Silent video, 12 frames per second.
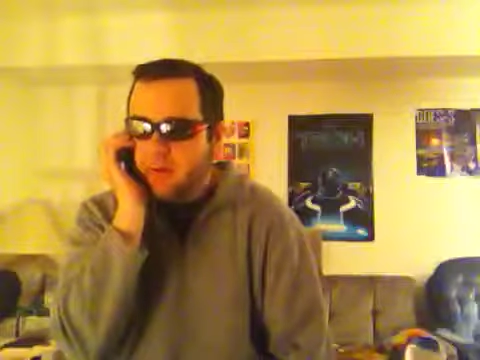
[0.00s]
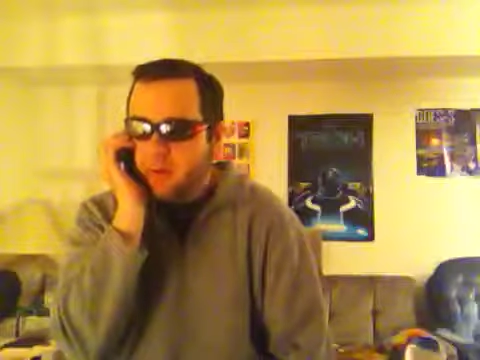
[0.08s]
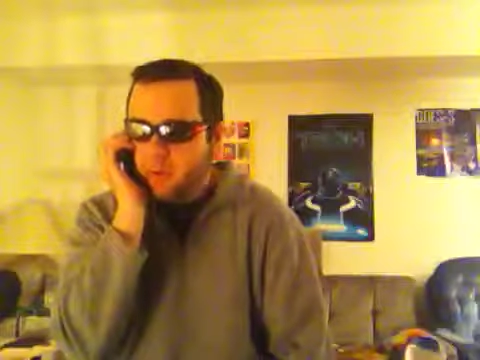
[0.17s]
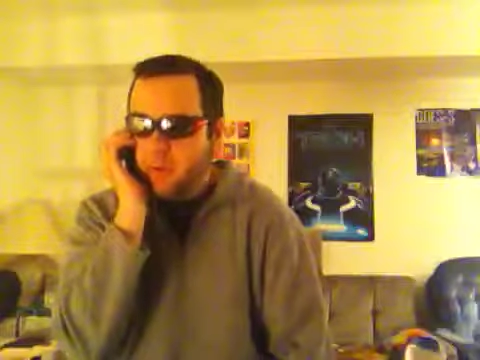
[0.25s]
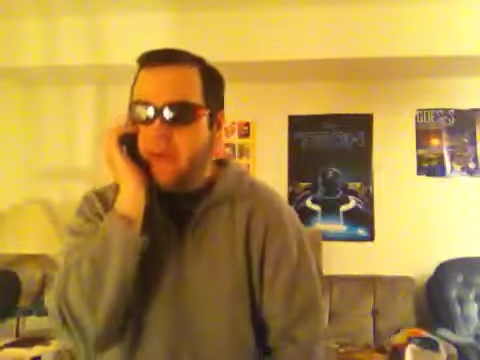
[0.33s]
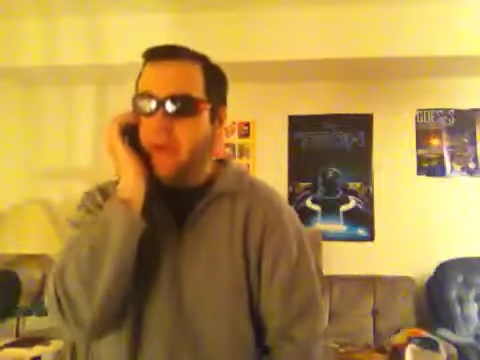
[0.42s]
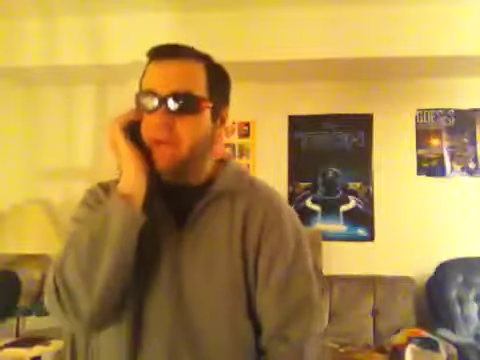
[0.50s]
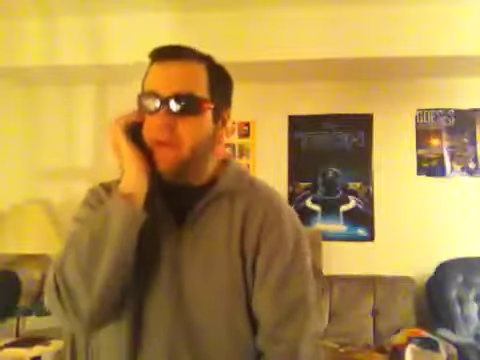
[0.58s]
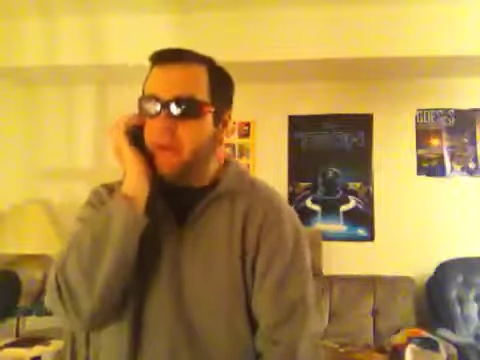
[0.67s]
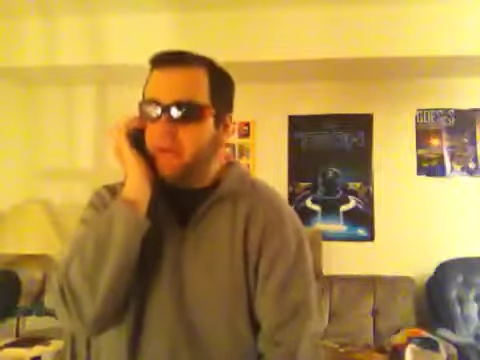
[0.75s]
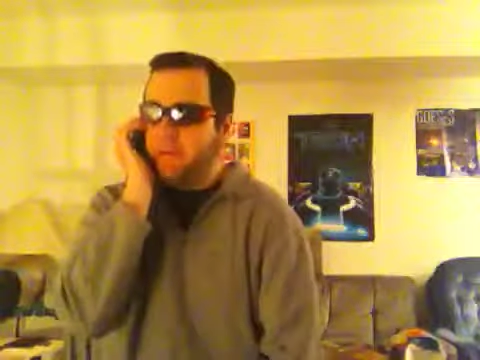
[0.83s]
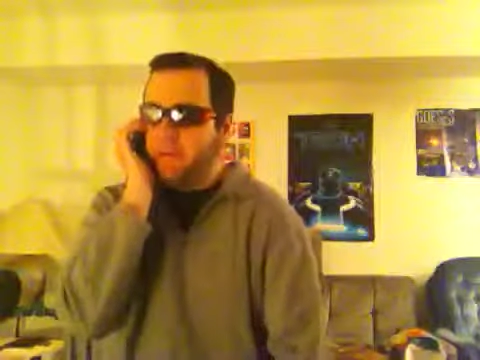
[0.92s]
Oh, you have
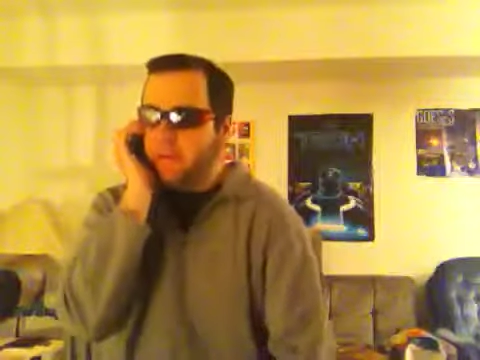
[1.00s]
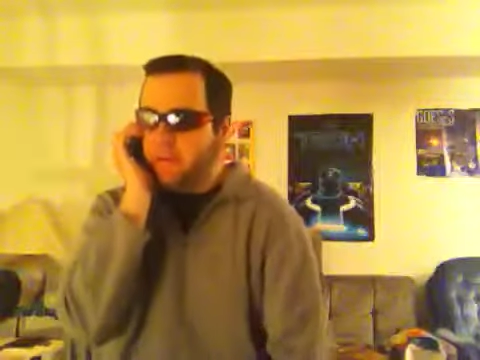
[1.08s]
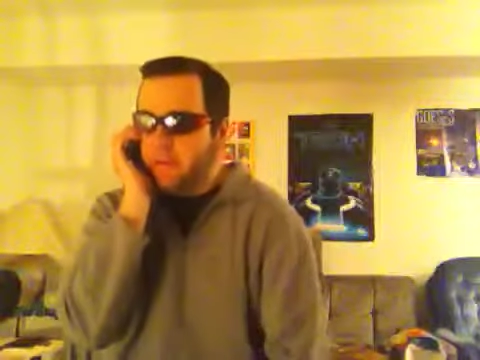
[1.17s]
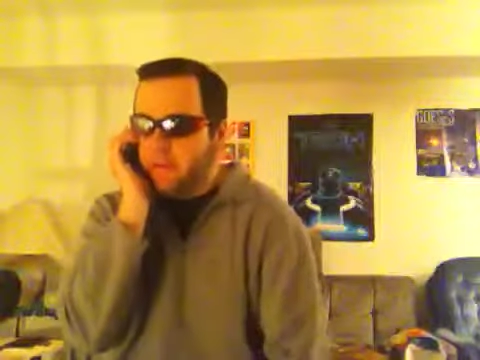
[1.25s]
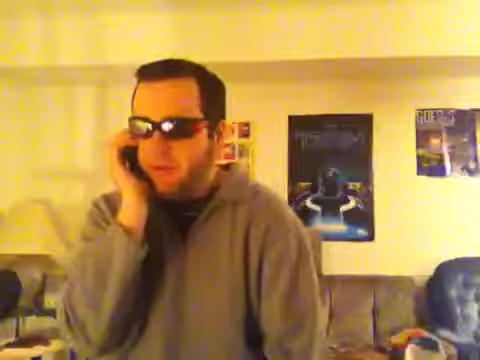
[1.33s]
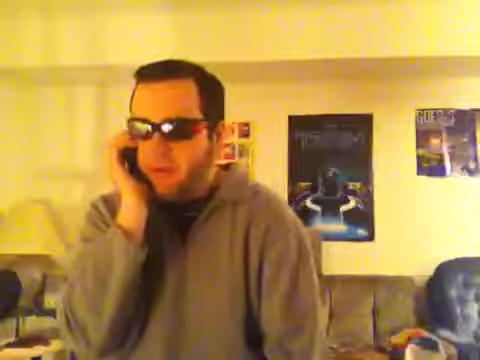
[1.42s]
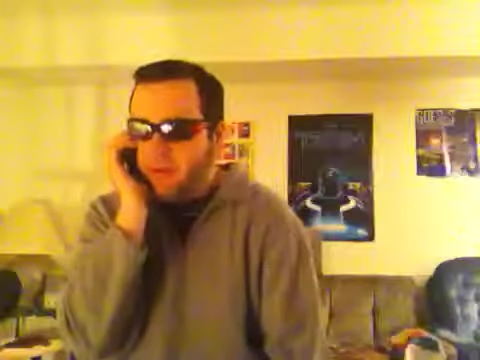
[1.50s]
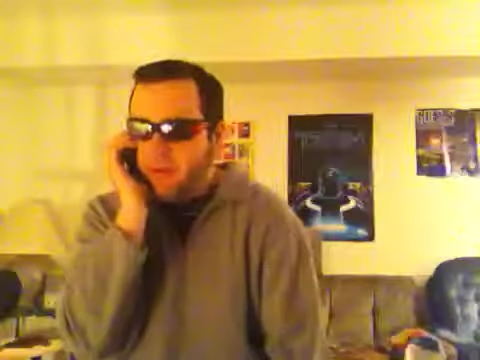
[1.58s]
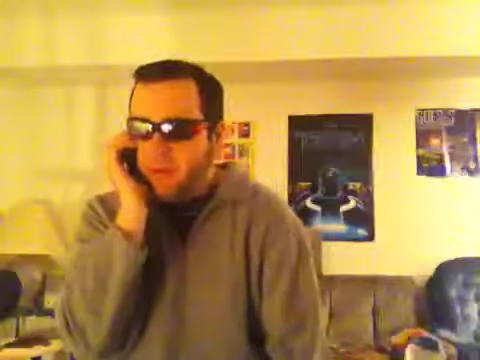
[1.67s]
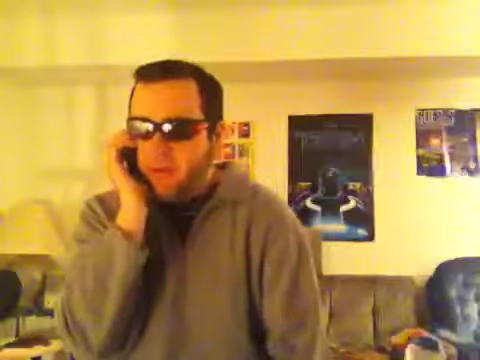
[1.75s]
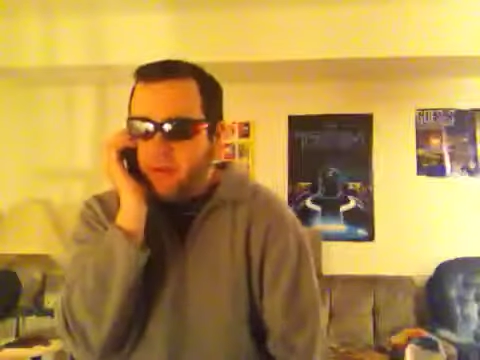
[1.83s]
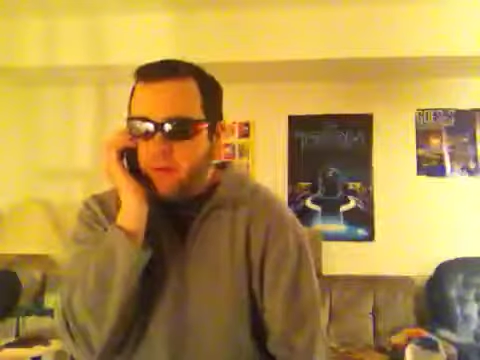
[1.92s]
that too.
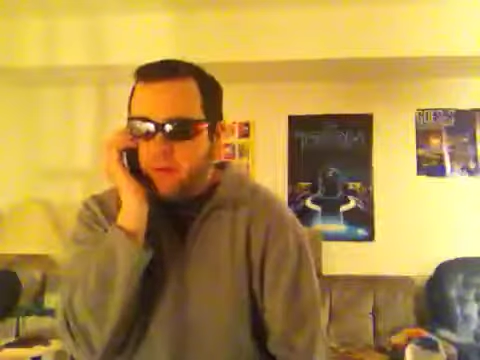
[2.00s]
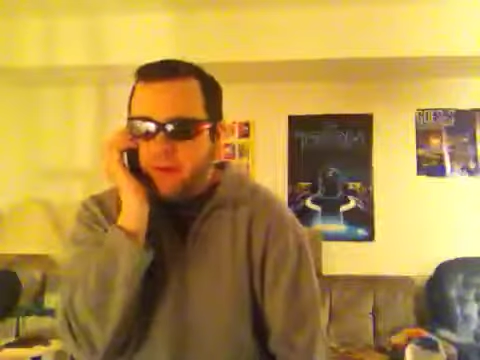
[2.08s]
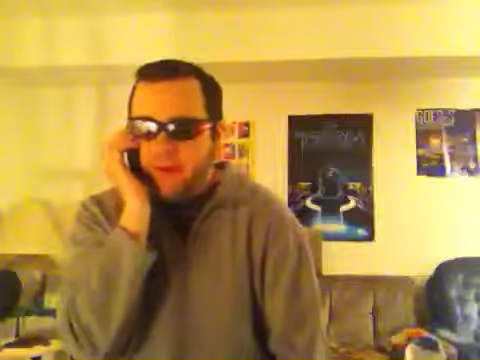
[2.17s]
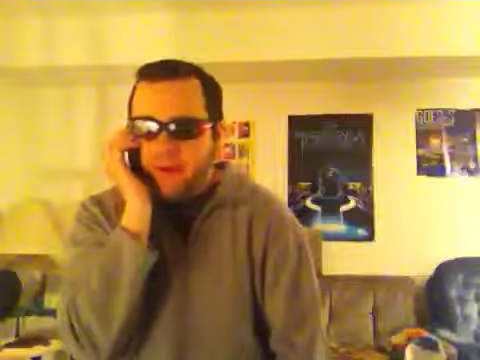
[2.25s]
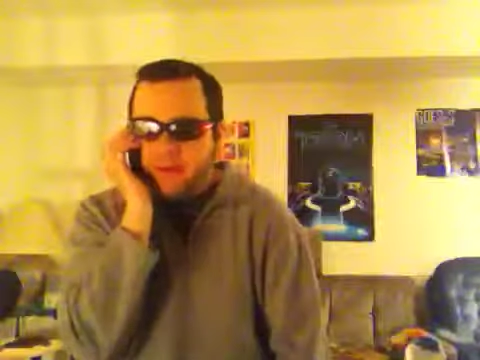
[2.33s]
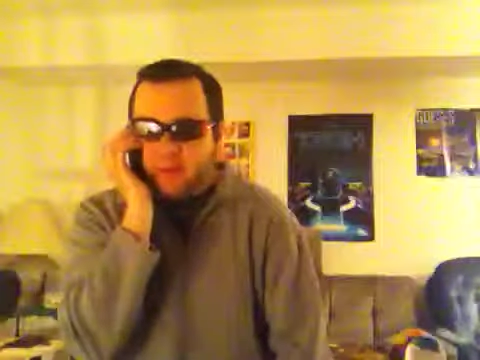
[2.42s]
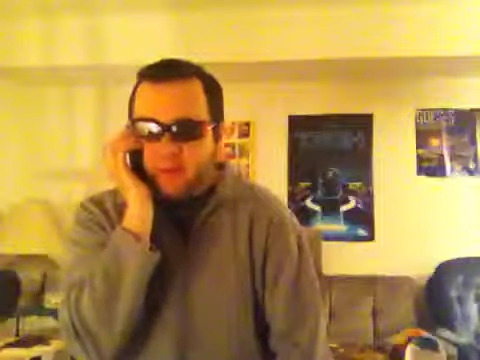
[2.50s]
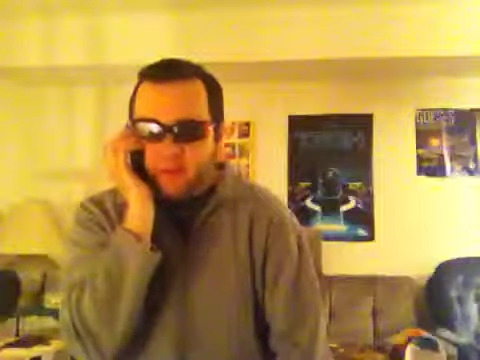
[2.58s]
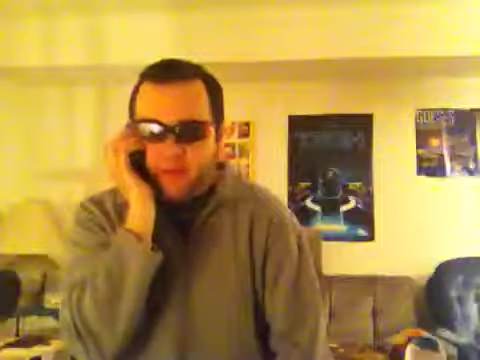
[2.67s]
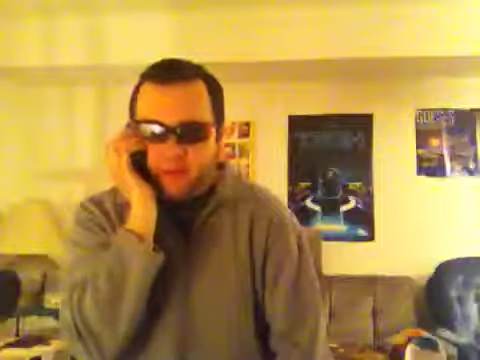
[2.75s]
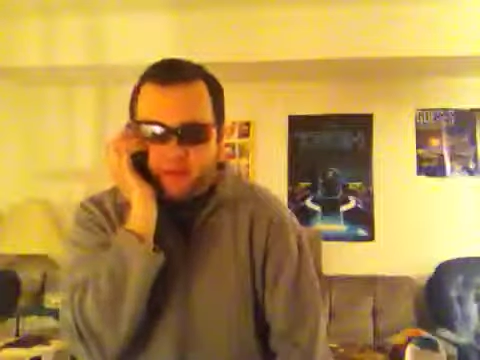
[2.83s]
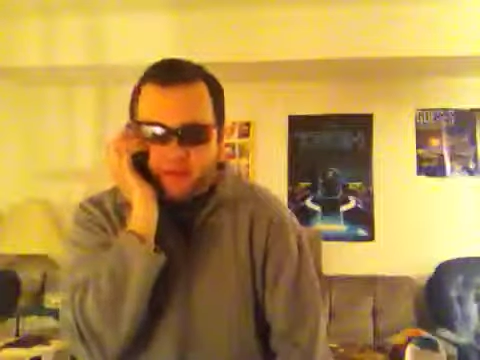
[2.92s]
Where can I get some
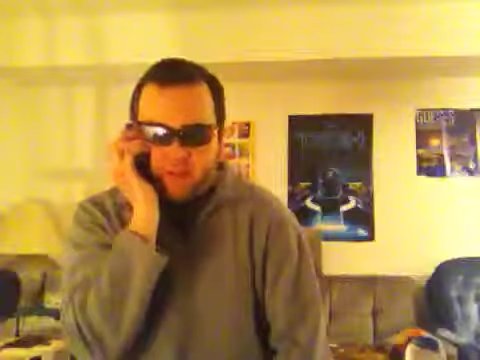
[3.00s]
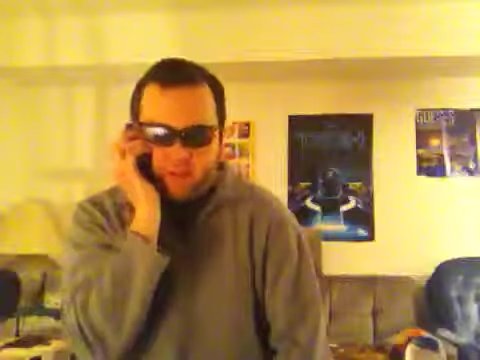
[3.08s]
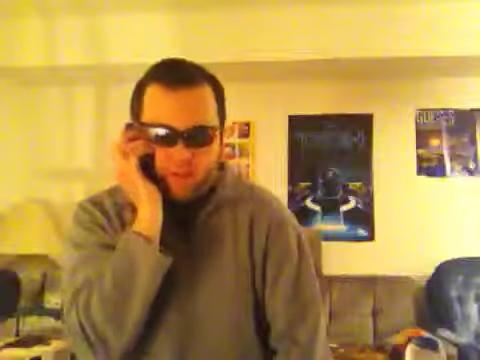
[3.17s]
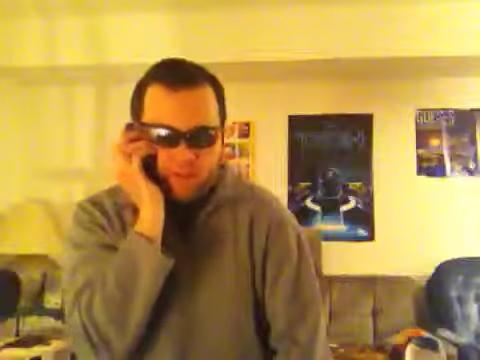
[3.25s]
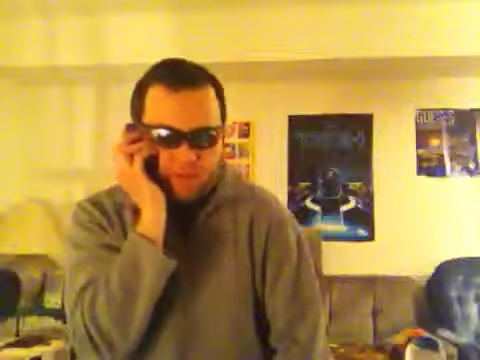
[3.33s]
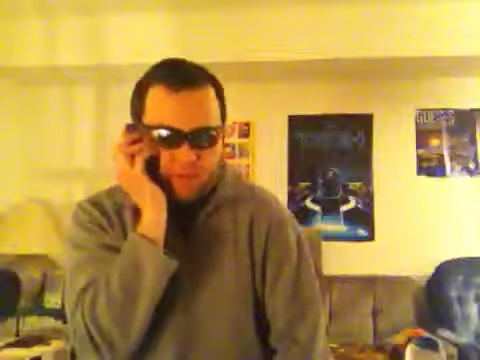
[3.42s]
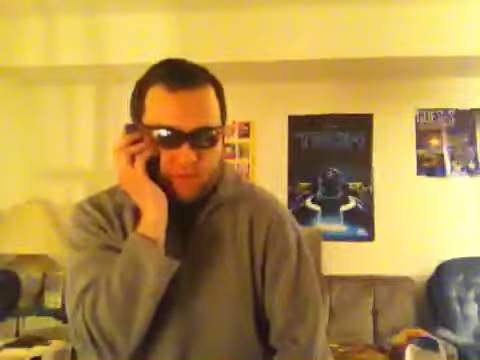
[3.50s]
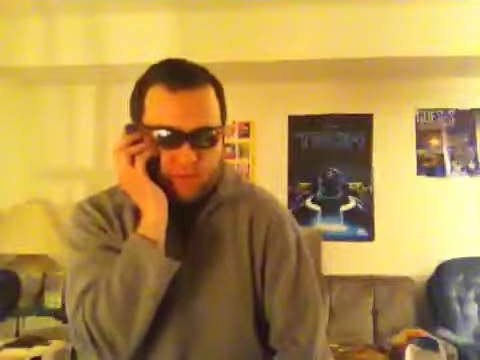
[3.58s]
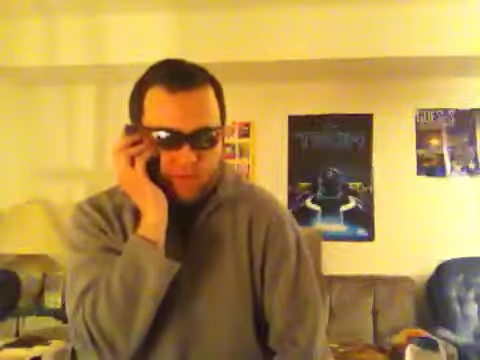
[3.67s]
dam shoes?